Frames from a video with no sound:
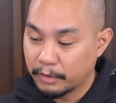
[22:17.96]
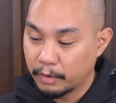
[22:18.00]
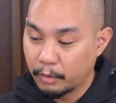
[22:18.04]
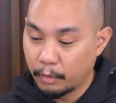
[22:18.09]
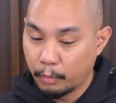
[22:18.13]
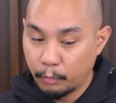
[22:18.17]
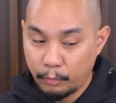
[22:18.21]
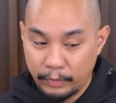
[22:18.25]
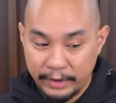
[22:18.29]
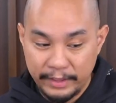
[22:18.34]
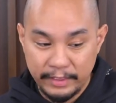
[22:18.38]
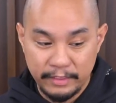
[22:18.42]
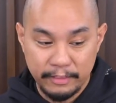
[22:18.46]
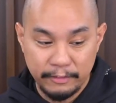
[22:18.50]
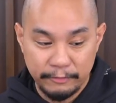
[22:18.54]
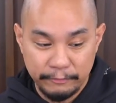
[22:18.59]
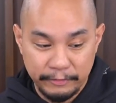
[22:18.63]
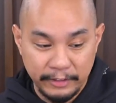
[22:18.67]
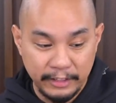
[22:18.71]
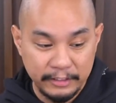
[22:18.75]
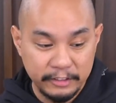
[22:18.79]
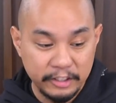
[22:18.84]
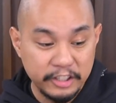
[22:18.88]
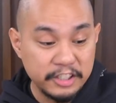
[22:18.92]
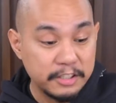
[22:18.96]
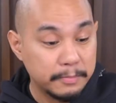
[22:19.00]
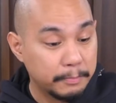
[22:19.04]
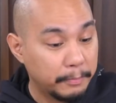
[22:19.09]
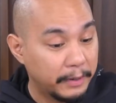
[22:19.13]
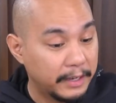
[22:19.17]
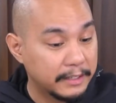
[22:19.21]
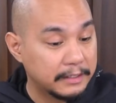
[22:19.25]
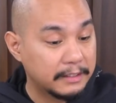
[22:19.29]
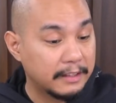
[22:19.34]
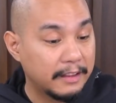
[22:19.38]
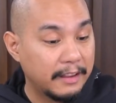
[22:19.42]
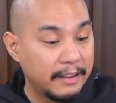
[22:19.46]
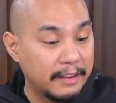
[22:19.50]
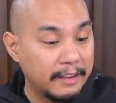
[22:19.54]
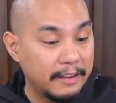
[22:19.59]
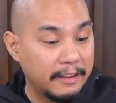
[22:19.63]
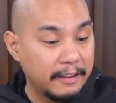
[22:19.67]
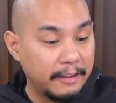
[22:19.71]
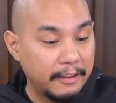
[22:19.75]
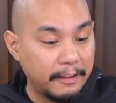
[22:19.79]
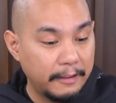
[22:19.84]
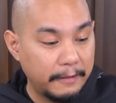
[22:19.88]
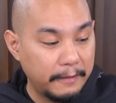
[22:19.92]
with filters, but
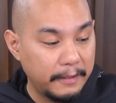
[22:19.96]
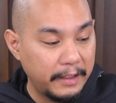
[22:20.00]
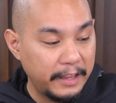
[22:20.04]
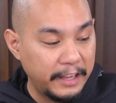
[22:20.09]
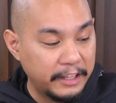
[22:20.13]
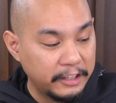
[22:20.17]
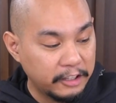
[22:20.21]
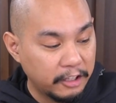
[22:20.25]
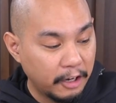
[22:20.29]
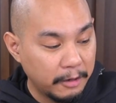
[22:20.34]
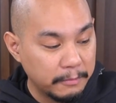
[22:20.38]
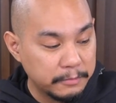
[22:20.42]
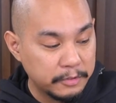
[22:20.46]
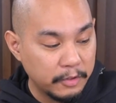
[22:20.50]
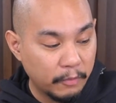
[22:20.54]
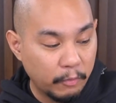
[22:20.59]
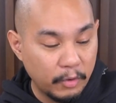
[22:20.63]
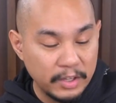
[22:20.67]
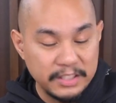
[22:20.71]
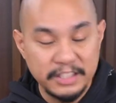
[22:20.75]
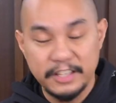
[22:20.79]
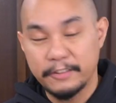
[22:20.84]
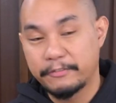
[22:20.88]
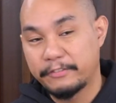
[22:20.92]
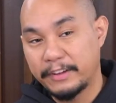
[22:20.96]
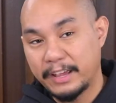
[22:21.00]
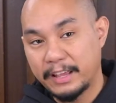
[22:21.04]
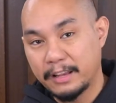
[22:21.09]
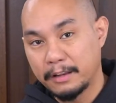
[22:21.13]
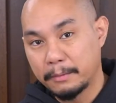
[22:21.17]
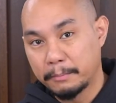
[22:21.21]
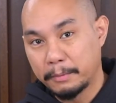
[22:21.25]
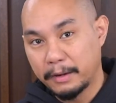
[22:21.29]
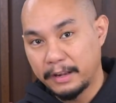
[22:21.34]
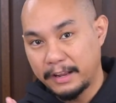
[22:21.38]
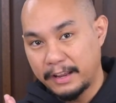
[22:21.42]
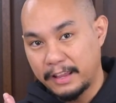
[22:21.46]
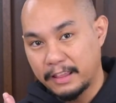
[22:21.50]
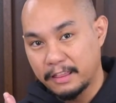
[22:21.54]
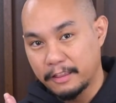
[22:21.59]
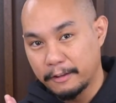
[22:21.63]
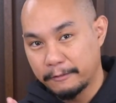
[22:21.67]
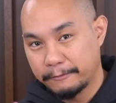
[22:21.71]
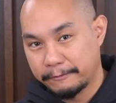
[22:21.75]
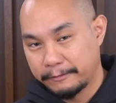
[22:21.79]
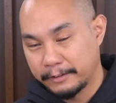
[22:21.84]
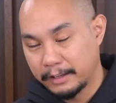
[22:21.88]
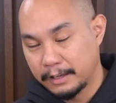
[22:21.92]
in terms of what's available in the
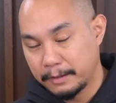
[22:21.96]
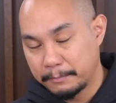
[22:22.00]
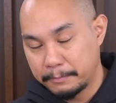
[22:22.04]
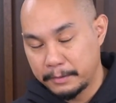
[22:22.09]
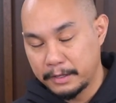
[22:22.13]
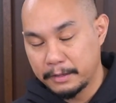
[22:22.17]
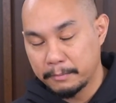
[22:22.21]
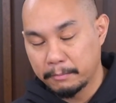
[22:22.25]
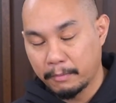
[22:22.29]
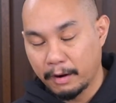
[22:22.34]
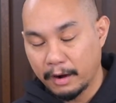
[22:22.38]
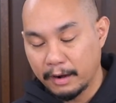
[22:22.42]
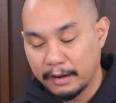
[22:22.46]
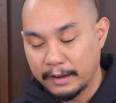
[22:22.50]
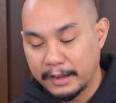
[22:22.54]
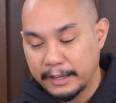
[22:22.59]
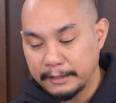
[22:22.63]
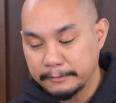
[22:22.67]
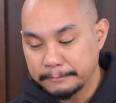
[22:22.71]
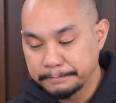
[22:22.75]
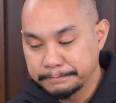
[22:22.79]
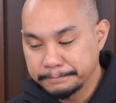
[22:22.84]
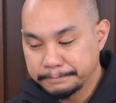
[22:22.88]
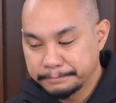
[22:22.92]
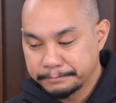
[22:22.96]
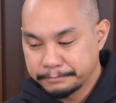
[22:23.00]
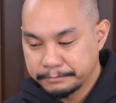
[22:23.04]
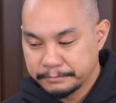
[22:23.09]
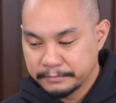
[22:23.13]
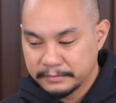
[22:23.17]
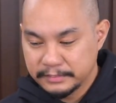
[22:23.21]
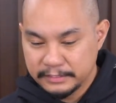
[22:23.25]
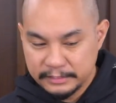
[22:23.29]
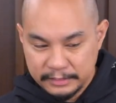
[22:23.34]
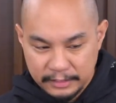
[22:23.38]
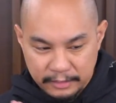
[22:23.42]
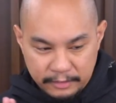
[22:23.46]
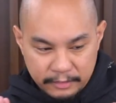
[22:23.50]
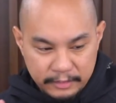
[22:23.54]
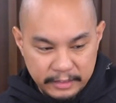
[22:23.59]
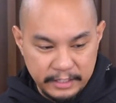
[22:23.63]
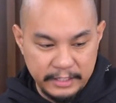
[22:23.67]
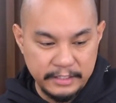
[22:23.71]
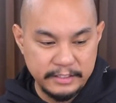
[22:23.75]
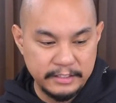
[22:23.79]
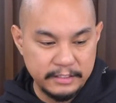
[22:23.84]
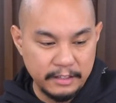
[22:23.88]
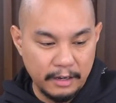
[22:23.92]
Philippine market,
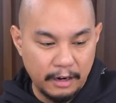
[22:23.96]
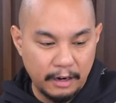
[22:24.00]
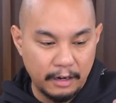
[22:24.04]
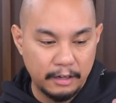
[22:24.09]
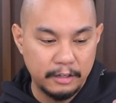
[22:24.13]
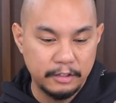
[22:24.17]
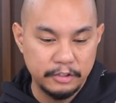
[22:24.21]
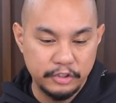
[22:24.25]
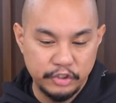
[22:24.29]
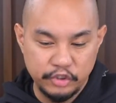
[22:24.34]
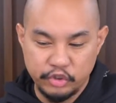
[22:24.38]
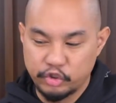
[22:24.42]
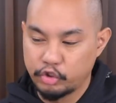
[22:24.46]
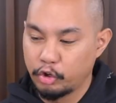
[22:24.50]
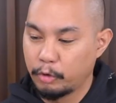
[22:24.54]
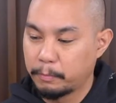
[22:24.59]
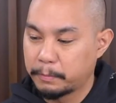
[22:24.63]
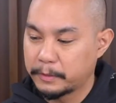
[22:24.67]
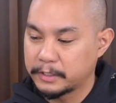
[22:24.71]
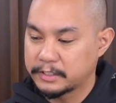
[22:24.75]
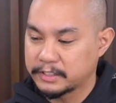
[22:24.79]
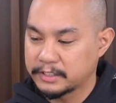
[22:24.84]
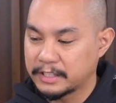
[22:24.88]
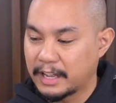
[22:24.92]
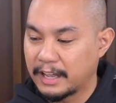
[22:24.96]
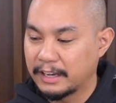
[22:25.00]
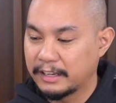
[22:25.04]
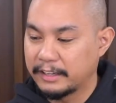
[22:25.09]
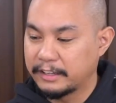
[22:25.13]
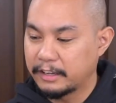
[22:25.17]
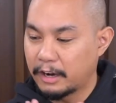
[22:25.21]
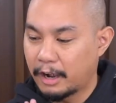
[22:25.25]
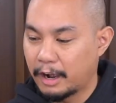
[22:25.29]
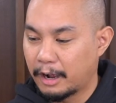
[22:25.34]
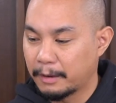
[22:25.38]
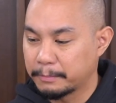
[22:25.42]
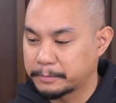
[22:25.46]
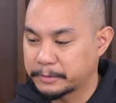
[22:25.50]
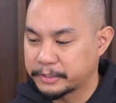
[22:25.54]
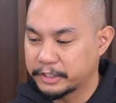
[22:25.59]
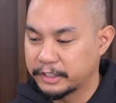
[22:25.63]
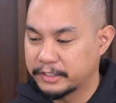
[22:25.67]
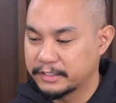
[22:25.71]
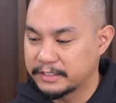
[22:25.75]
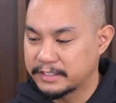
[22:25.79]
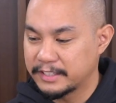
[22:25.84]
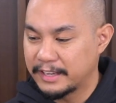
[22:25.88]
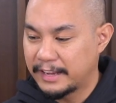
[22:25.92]
these are super solid
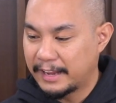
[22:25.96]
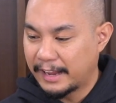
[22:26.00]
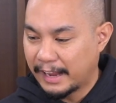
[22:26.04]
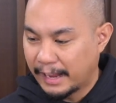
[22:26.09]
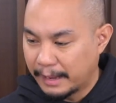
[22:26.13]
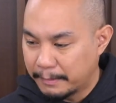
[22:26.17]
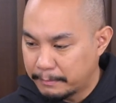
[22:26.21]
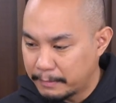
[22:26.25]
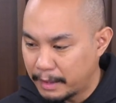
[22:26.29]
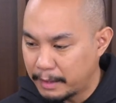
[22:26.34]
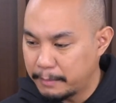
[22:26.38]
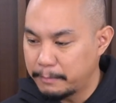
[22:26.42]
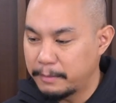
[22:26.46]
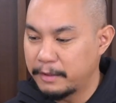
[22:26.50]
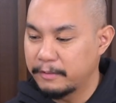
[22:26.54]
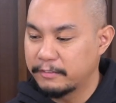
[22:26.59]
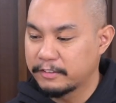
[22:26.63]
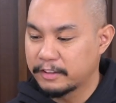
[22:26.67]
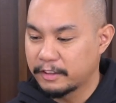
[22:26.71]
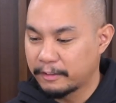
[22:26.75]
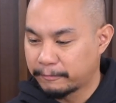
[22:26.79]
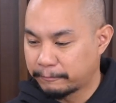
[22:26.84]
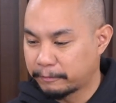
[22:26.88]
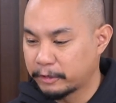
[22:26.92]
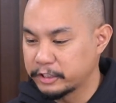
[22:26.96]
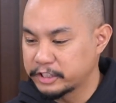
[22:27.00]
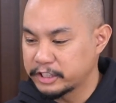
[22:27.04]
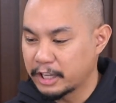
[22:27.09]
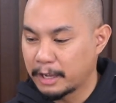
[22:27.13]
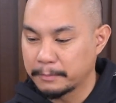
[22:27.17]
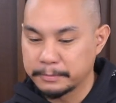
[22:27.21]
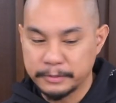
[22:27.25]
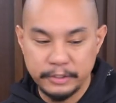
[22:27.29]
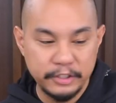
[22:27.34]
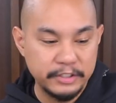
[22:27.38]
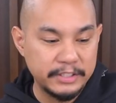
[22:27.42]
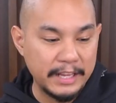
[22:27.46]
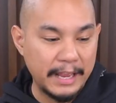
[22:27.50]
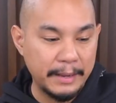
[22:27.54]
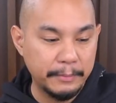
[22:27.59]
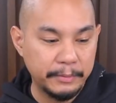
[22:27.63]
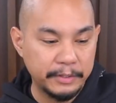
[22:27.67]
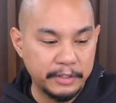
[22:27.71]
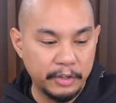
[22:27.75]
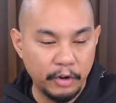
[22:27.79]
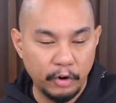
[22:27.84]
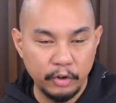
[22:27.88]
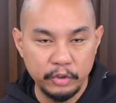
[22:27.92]
options, and maybe even the first options I
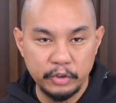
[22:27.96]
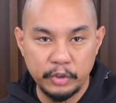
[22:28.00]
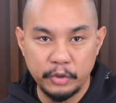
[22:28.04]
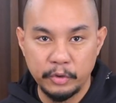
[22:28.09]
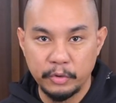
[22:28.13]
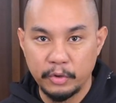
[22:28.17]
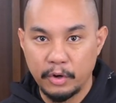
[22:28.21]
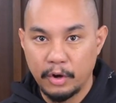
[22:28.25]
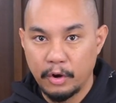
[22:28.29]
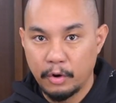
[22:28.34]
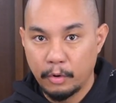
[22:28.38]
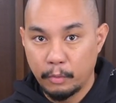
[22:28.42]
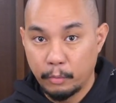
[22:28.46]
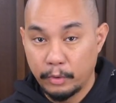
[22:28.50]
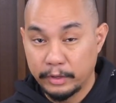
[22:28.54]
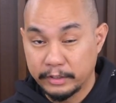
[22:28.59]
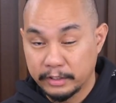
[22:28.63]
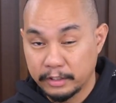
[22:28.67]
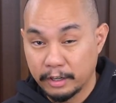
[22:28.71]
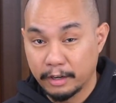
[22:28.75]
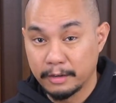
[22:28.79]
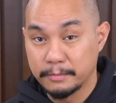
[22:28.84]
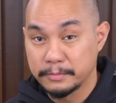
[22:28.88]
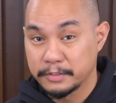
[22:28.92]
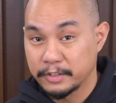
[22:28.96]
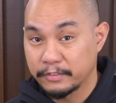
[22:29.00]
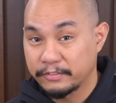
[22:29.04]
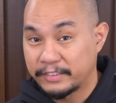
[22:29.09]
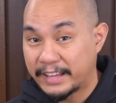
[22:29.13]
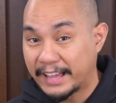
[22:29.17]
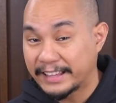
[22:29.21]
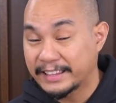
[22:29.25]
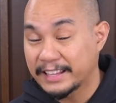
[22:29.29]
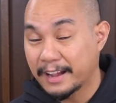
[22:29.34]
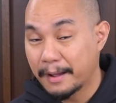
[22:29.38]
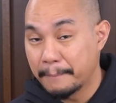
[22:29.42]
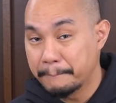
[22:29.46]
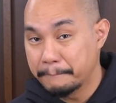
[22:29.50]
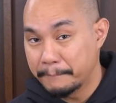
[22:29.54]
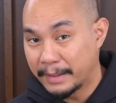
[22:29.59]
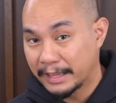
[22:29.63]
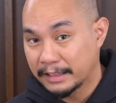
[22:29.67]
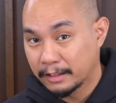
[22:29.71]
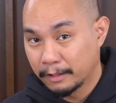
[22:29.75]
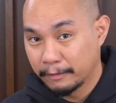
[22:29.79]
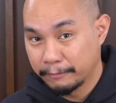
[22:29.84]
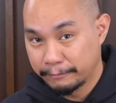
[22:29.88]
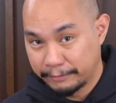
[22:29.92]
would go to in terms of getting a
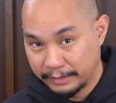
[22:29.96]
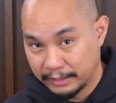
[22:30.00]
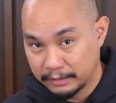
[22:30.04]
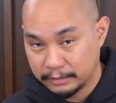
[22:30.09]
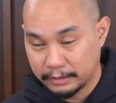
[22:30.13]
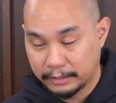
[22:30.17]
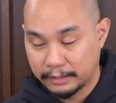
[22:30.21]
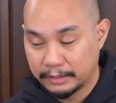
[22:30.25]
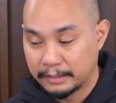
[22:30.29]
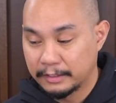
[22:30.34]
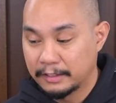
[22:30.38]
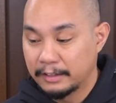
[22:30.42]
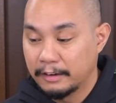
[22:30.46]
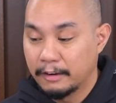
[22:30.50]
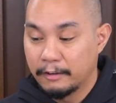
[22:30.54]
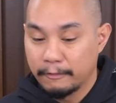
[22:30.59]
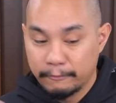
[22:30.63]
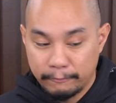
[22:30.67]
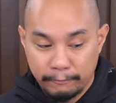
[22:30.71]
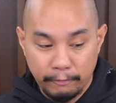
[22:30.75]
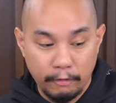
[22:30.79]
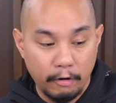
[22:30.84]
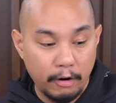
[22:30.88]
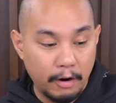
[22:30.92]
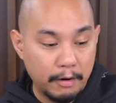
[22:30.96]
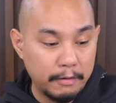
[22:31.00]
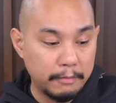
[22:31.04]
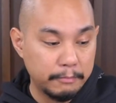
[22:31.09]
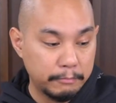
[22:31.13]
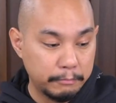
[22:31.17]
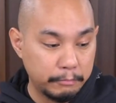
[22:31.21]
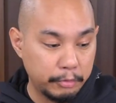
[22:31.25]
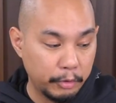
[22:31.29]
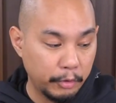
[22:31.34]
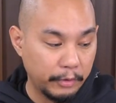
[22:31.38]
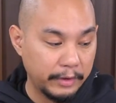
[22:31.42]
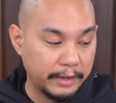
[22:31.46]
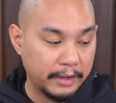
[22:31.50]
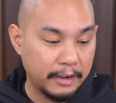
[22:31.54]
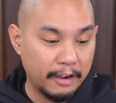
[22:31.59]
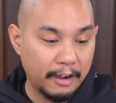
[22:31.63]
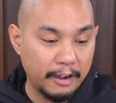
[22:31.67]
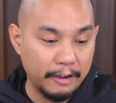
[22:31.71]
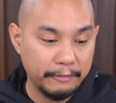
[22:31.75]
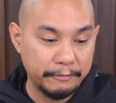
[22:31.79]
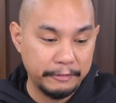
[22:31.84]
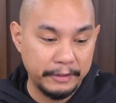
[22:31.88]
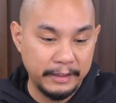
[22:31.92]
metal filter for brewing
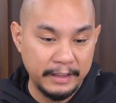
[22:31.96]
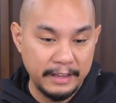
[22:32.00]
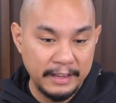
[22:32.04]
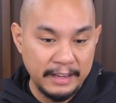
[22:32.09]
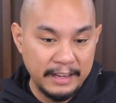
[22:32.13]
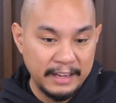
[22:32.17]
coffee.